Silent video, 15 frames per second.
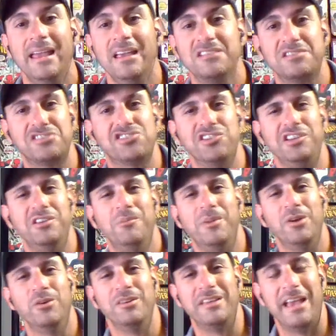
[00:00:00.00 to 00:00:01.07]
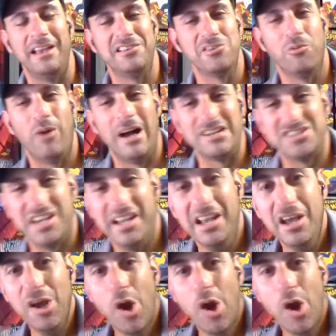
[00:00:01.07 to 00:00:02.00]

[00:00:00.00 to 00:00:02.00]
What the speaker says: especially in the middle of the day to watch it.